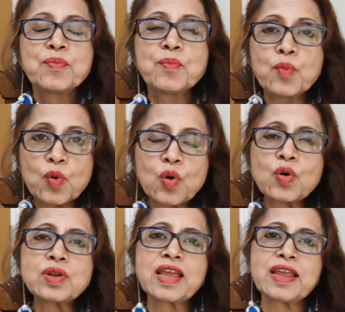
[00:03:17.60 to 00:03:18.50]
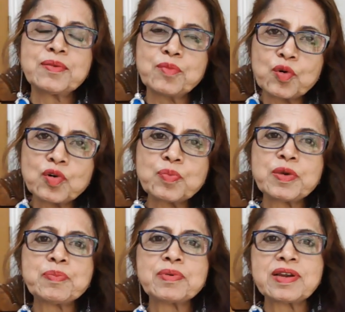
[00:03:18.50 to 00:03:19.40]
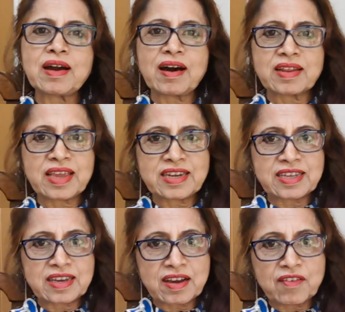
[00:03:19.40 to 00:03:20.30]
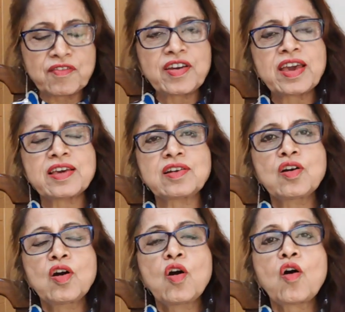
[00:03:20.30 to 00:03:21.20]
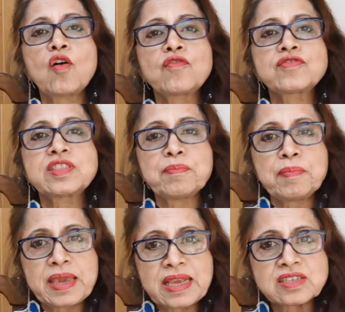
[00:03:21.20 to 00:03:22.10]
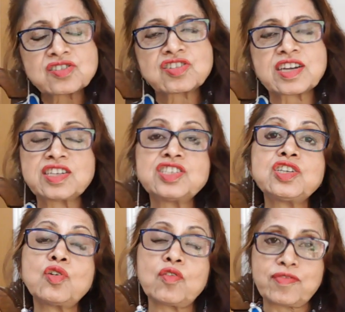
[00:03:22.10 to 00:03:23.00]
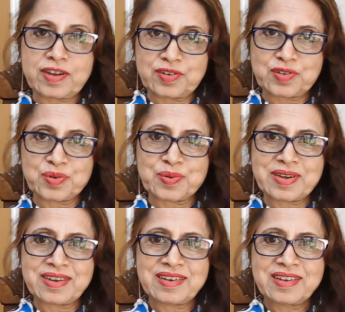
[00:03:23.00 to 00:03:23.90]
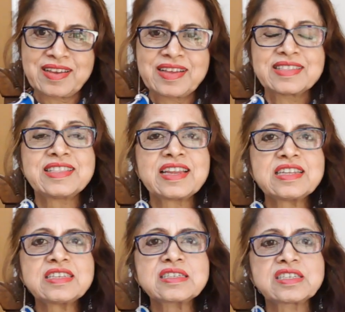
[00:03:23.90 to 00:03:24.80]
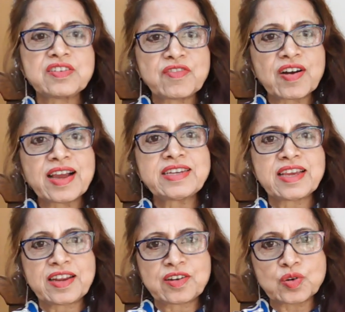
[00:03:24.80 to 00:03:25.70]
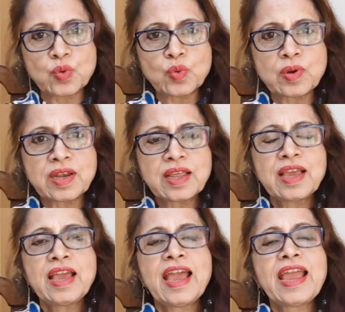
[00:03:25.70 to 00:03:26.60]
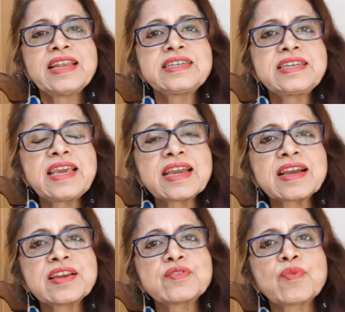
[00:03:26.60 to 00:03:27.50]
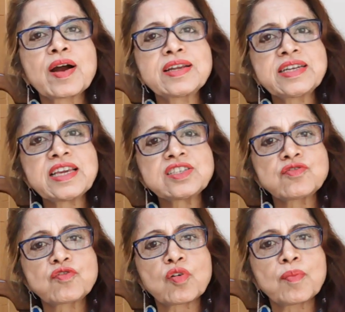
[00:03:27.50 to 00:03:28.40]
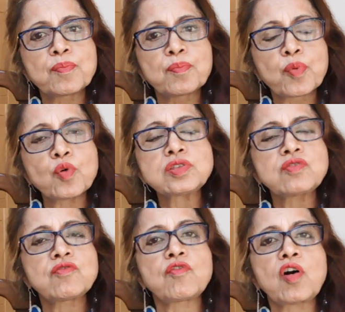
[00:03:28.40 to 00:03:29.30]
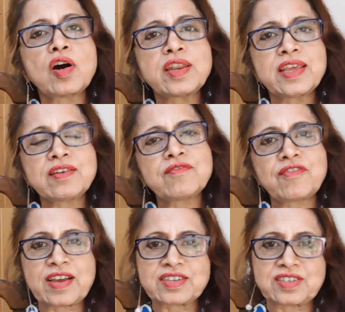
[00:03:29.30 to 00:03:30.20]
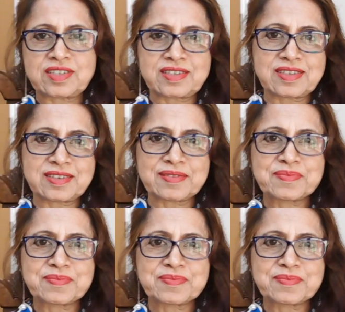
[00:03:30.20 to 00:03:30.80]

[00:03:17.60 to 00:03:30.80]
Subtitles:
More and more people are getting aware of the main strategy of control, that is, divide and rule and take advantage from both warring factions.